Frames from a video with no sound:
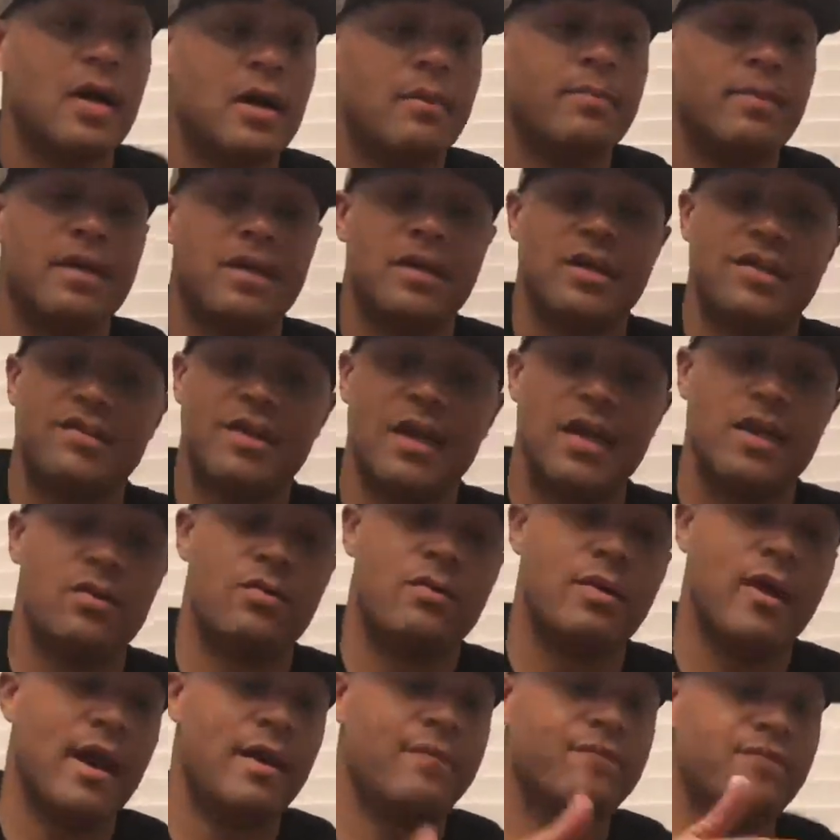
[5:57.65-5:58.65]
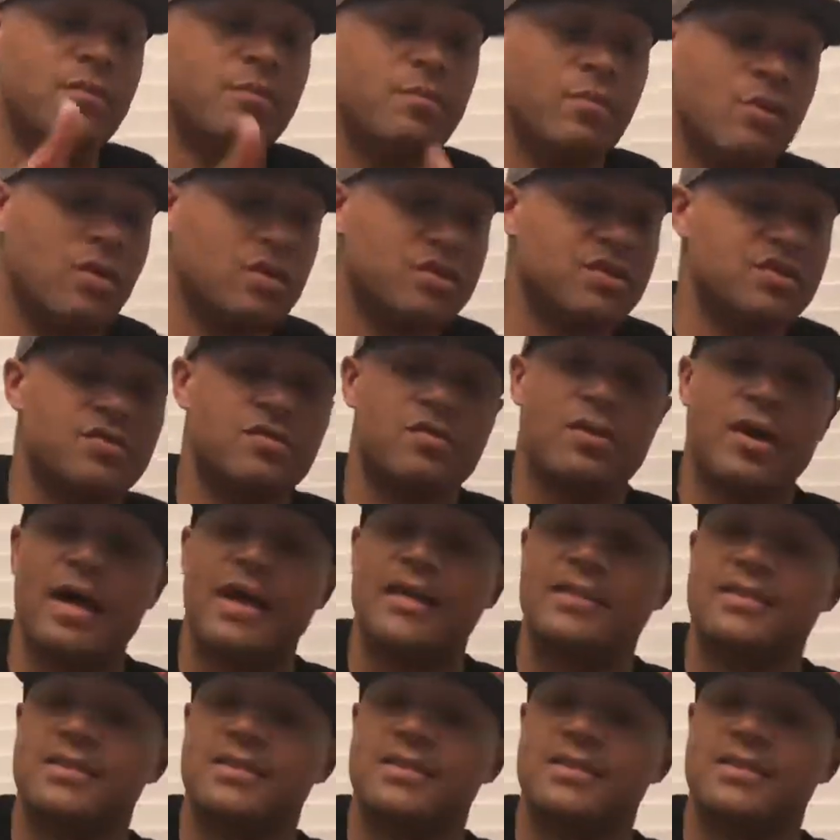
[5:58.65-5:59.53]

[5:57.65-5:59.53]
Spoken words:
because I don't have to moisturize